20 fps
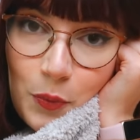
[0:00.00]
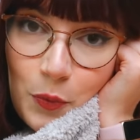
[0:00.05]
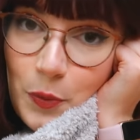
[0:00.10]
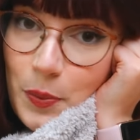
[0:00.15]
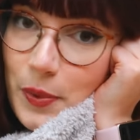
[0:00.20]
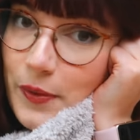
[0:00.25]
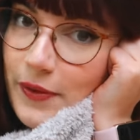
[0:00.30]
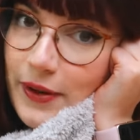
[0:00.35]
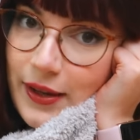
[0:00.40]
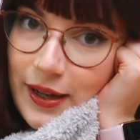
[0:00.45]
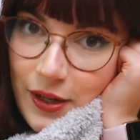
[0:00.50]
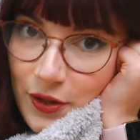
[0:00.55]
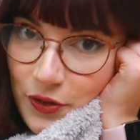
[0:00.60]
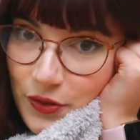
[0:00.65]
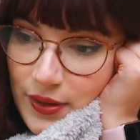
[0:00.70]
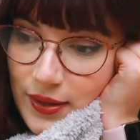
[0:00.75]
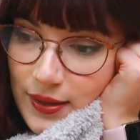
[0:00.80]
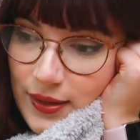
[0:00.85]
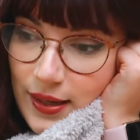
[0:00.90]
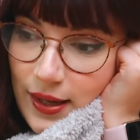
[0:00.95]
would be really
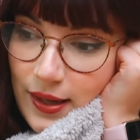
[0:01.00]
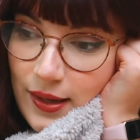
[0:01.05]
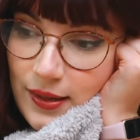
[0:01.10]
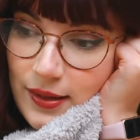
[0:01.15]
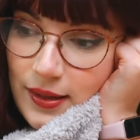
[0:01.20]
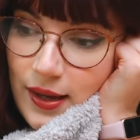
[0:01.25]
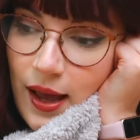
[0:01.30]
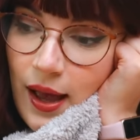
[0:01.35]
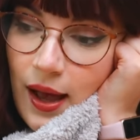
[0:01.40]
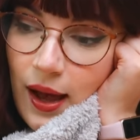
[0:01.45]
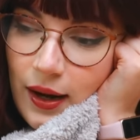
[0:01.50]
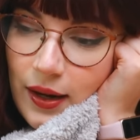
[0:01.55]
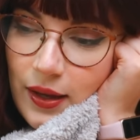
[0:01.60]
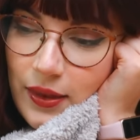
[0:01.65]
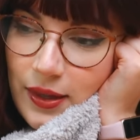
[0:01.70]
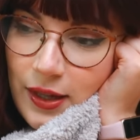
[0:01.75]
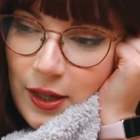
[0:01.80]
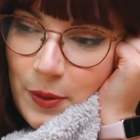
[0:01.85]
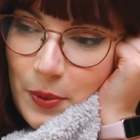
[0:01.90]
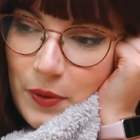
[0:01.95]
interested, and
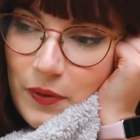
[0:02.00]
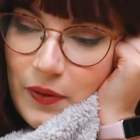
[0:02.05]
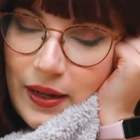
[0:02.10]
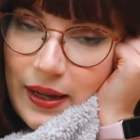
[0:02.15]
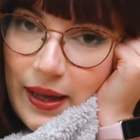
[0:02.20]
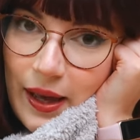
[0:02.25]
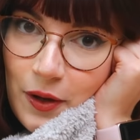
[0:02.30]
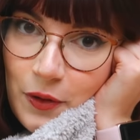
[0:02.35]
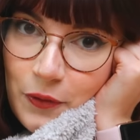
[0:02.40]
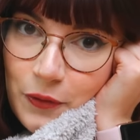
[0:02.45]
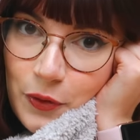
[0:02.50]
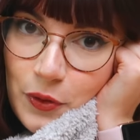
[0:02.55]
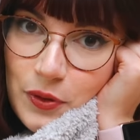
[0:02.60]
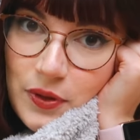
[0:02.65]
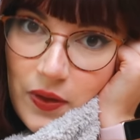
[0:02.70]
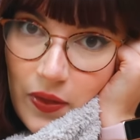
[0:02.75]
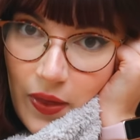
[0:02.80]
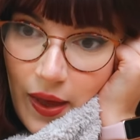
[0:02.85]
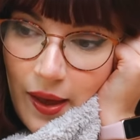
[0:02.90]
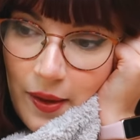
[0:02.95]
I think it'd be really helpful
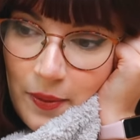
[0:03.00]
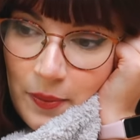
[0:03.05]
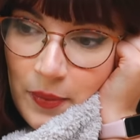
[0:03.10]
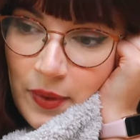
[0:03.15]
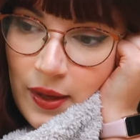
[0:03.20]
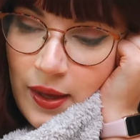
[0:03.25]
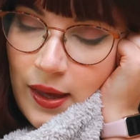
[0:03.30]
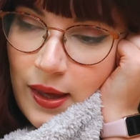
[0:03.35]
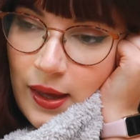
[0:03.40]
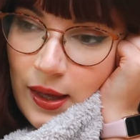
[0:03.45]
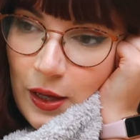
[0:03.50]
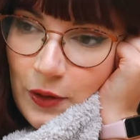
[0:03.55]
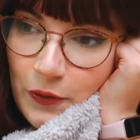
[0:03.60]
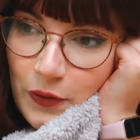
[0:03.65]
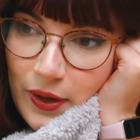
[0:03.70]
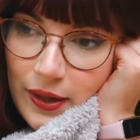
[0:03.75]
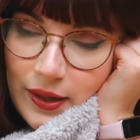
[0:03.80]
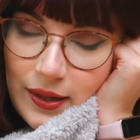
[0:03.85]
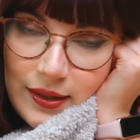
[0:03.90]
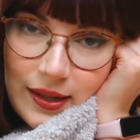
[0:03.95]
to them
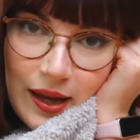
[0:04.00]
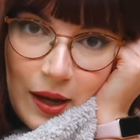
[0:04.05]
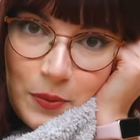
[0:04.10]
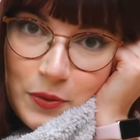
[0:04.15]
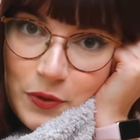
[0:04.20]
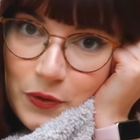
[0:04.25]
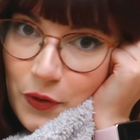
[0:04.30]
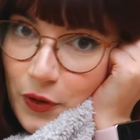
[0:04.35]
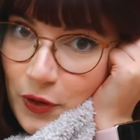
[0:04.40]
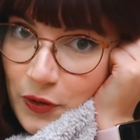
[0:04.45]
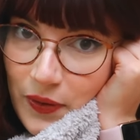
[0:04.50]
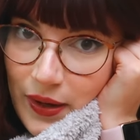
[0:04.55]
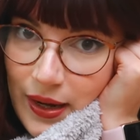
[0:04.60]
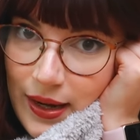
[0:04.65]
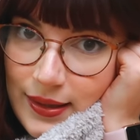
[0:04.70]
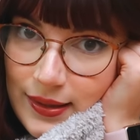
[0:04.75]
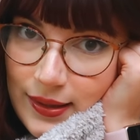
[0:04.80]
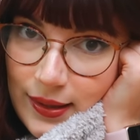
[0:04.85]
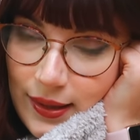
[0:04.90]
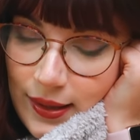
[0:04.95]
if I could help to
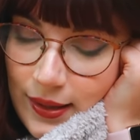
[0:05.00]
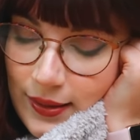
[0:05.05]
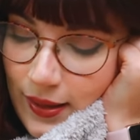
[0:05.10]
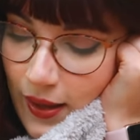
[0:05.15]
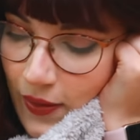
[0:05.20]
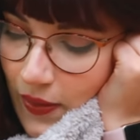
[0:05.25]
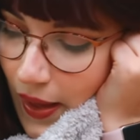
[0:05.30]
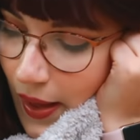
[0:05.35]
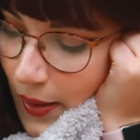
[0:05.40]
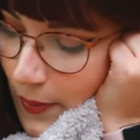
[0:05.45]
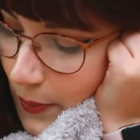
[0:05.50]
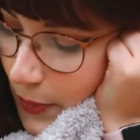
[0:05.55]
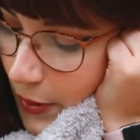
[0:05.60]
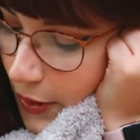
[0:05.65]
fundraise and things like that.